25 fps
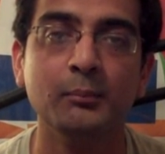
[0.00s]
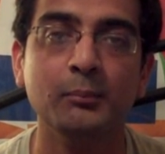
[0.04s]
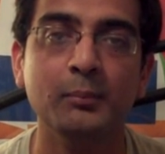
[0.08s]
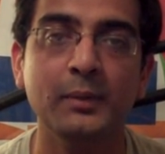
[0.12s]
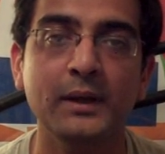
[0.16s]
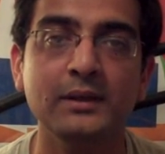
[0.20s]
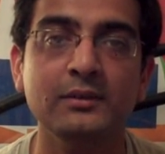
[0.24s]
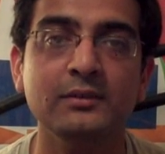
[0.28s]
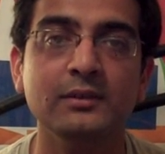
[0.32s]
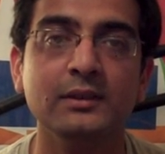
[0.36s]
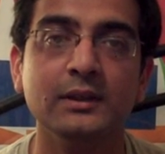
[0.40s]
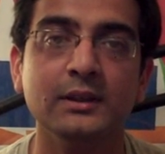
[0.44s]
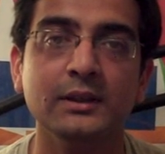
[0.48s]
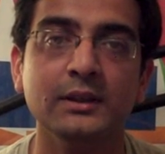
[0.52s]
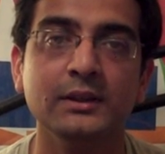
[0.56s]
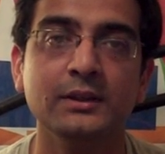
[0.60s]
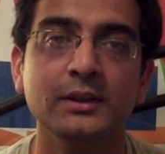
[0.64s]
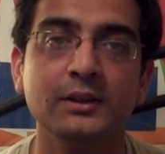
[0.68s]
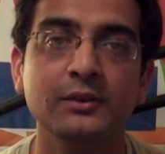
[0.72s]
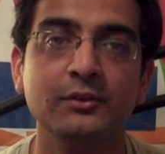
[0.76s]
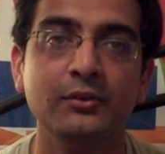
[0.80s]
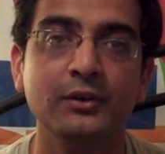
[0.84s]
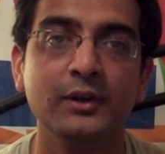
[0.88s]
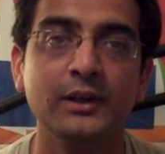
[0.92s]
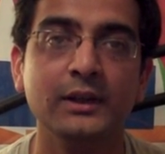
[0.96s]
basically
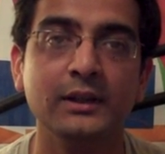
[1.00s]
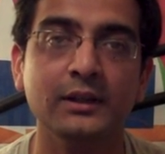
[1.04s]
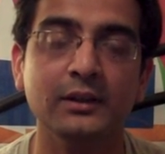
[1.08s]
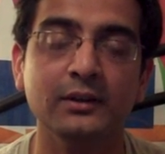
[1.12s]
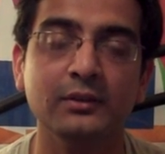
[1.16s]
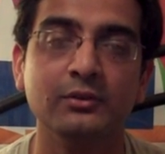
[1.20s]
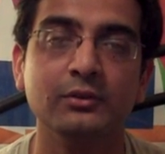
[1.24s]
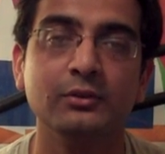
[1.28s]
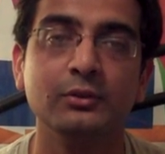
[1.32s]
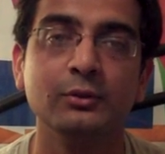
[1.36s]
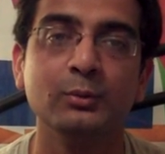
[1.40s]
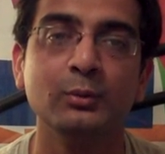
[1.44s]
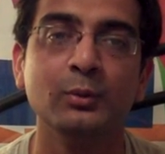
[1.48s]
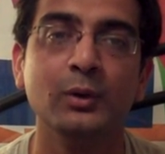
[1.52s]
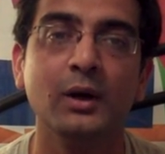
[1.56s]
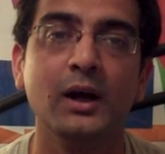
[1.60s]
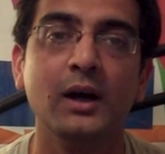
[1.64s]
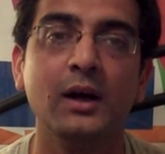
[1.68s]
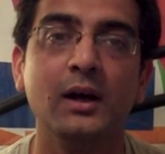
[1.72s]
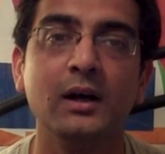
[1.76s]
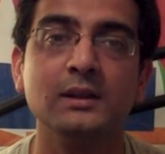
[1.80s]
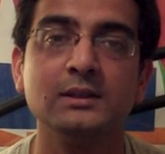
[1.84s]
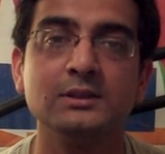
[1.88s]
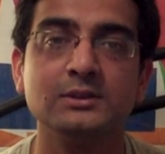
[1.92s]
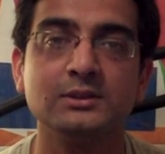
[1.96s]
the trick is to
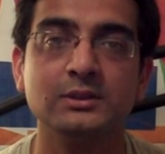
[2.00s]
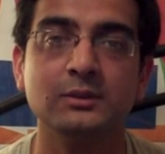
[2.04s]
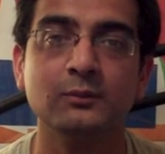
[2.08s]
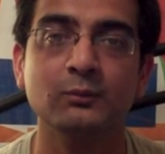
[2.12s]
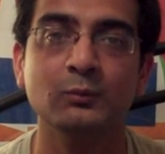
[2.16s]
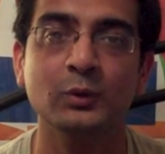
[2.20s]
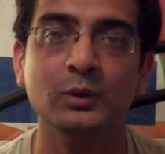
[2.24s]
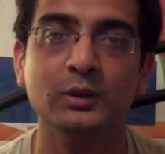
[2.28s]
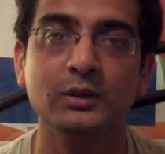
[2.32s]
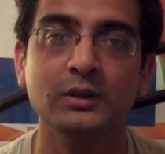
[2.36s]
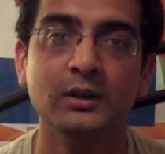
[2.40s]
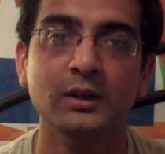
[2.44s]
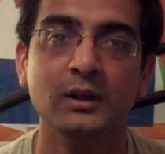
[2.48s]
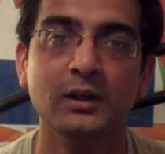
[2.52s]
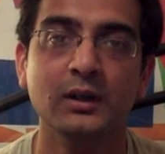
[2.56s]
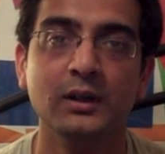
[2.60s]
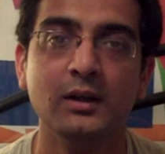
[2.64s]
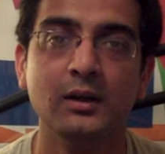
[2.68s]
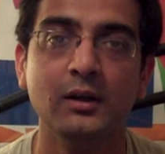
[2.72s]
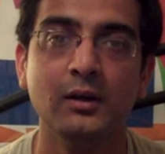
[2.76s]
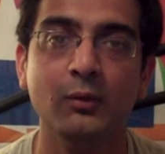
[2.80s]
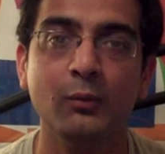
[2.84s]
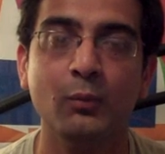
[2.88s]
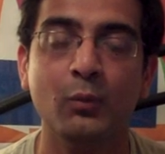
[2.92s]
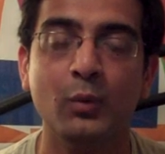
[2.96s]
ask someone
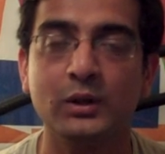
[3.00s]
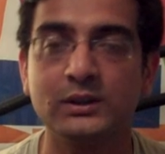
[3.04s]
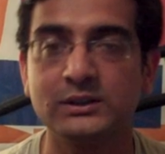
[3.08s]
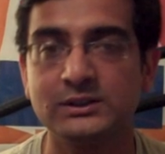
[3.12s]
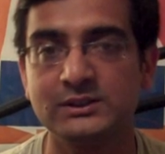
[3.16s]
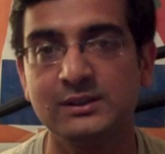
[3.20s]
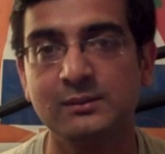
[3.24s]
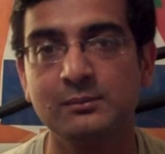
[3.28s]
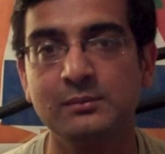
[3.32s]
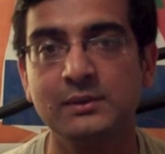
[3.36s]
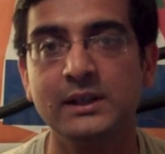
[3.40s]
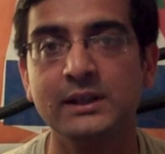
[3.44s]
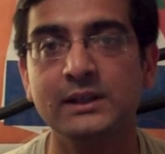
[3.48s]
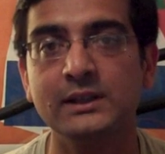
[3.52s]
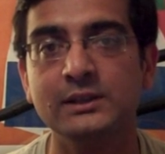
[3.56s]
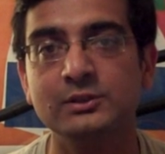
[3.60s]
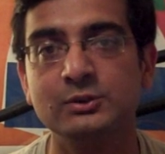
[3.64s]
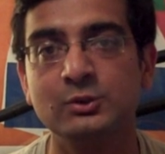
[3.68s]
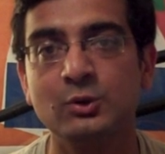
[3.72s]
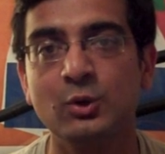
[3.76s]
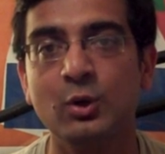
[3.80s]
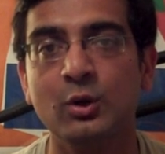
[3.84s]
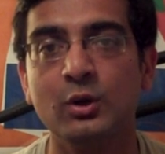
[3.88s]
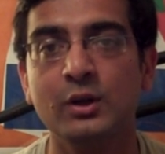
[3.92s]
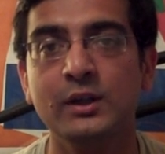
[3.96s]
what something
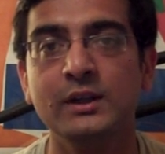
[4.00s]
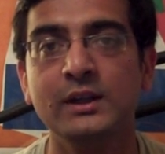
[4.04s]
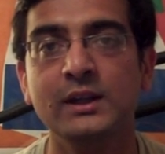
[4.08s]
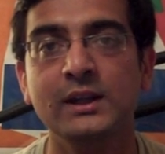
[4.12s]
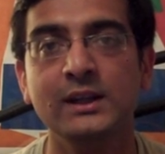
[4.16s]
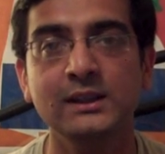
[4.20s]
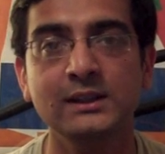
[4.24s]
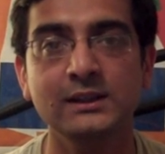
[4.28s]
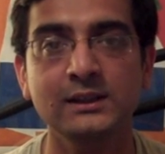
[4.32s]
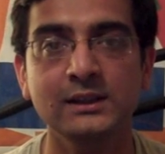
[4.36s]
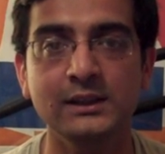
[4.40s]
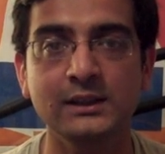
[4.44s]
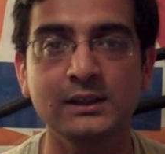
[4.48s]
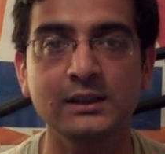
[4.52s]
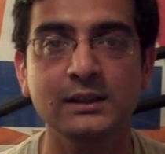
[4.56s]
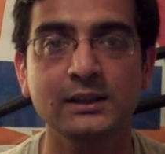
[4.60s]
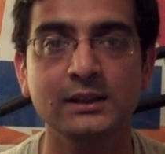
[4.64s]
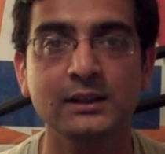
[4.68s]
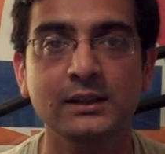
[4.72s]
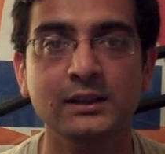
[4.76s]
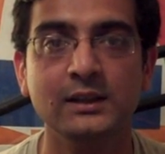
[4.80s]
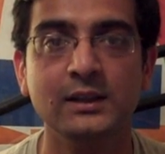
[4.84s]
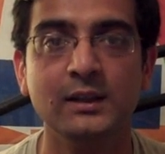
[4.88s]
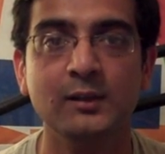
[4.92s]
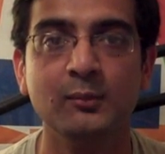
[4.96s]
is called in Hindi,
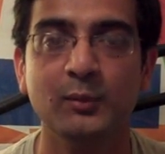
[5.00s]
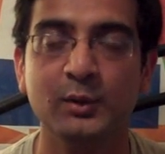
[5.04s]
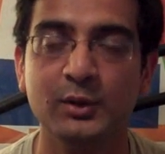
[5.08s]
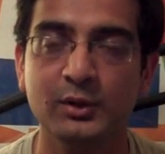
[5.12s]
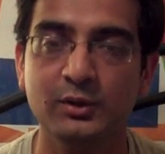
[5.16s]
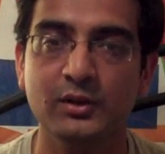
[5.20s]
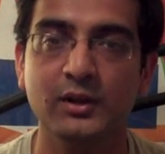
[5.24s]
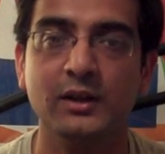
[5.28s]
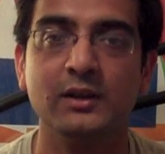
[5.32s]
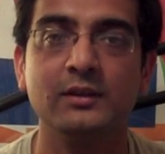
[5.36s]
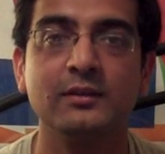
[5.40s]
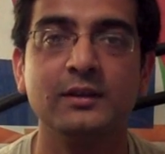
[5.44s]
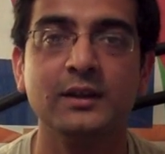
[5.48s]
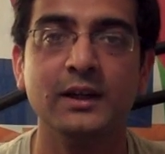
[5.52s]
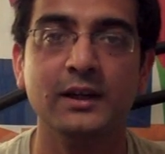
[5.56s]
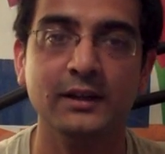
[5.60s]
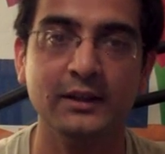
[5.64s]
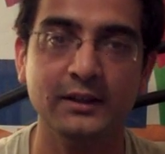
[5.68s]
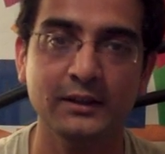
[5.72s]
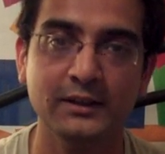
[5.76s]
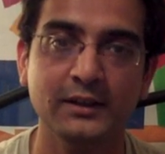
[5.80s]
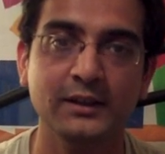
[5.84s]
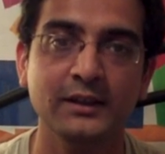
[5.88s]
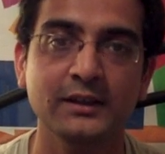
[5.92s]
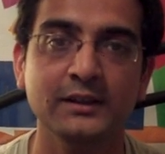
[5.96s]
but you ask that
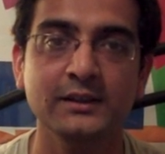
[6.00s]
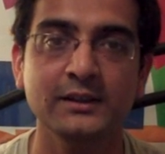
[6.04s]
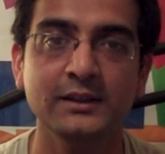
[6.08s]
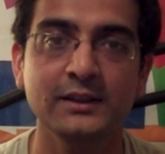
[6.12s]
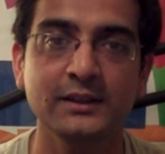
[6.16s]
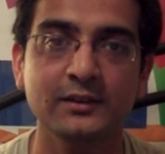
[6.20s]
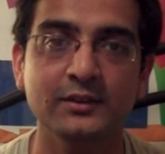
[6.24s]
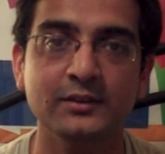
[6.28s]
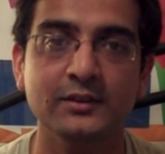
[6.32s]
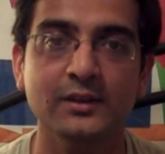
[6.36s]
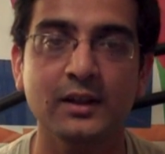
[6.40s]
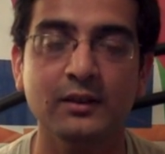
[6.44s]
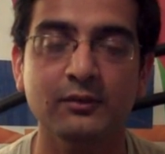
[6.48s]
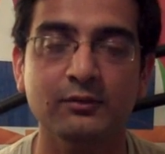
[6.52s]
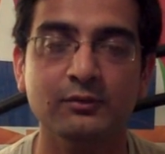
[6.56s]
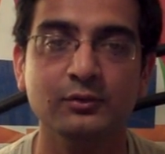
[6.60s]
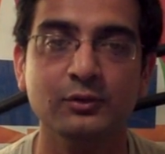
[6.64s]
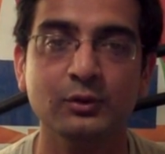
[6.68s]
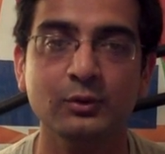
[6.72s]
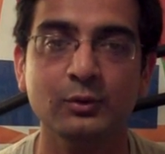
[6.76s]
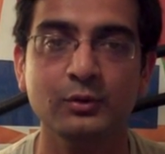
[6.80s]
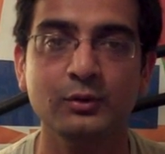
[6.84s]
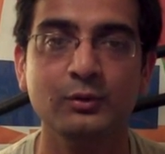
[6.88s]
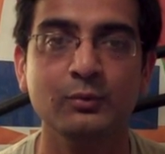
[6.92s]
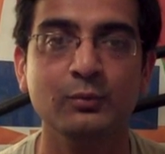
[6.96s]
in Hindi itself.
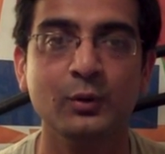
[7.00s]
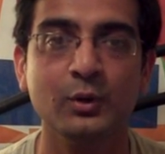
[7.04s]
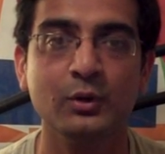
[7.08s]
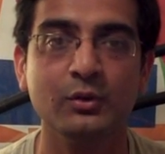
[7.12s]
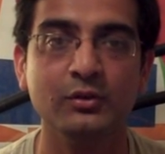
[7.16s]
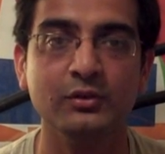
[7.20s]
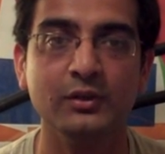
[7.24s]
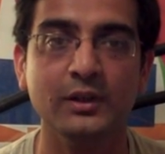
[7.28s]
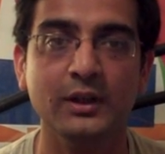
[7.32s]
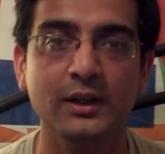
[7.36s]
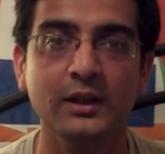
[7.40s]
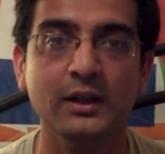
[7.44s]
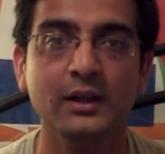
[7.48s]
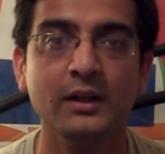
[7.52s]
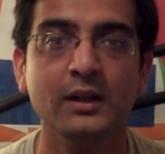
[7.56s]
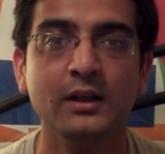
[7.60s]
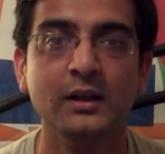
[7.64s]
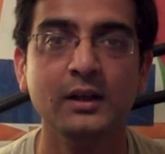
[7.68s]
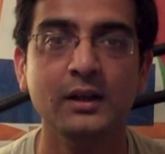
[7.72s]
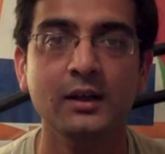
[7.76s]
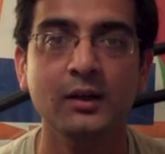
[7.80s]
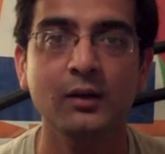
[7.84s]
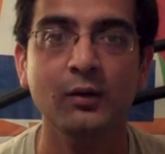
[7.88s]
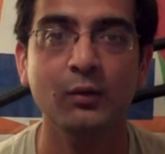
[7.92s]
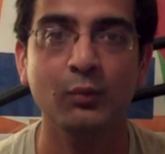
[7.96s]
So you want to say,
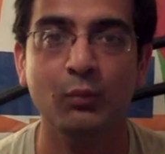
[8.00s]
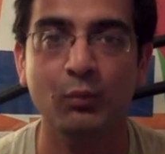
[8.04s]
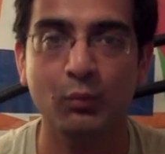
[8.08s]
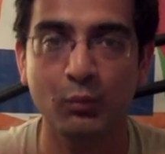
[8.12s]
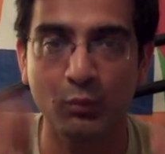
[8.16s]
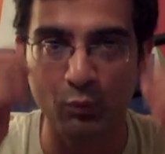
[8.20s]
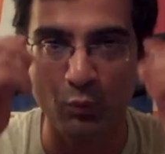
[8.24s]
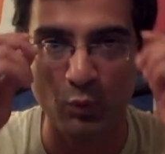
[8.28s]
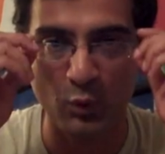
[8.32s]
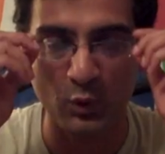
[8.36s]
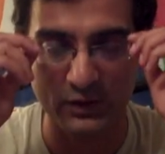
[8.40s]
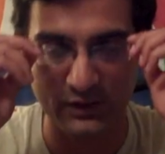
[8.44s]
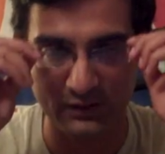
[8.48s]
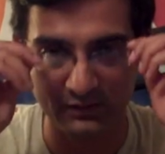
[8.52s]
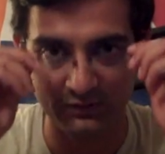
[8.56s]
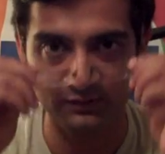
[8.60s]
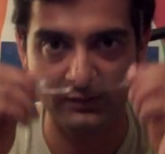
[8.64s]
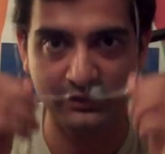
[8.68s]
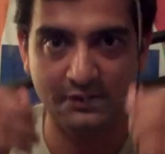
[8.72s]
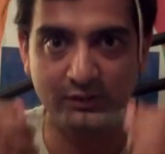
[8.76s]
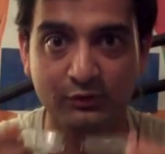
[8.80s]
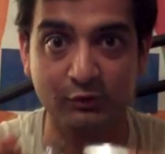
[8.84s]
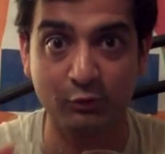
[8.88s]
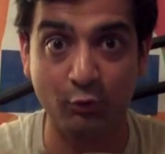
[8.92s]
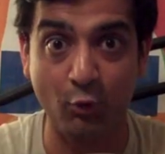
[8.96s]
what
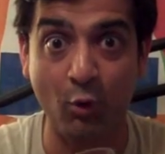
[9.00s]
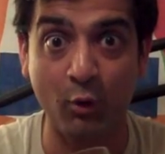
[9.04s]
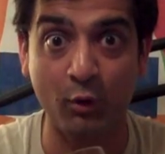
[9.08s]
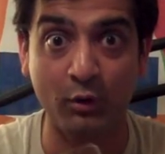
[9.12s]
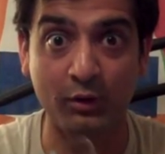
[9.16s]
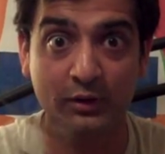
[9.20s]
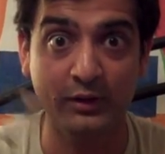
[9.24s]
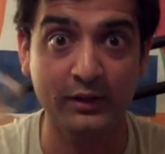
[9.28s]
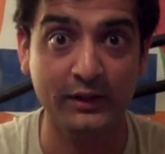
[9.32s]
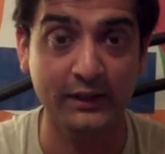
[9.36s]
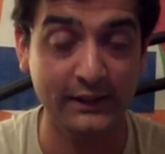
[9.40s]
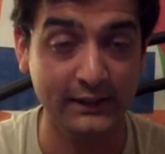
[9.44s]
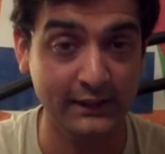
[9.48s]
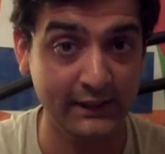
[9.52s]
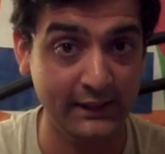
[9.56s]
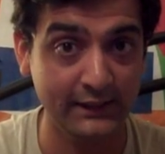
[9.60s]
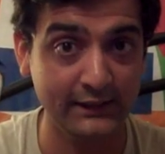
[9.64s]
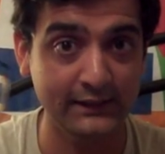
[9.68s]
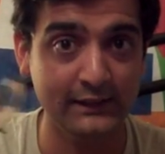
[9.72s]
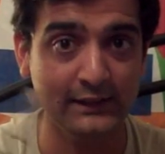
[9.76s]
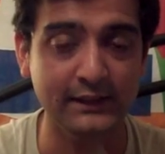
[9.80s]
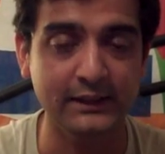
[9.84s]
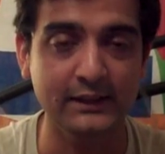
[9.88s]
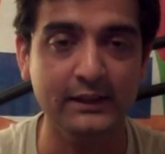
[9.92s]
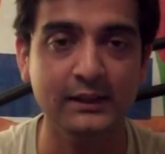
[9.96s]
is this called in
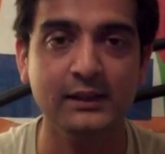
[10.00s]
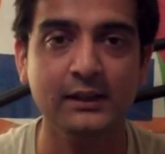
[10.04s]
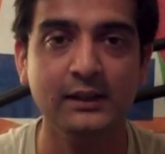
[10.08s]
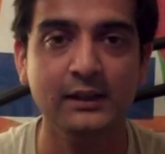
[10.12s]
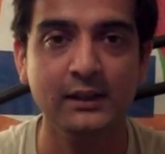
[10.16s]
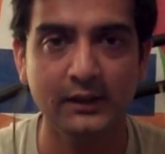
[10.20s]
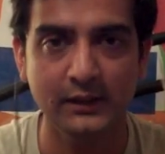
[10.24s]
Hindi?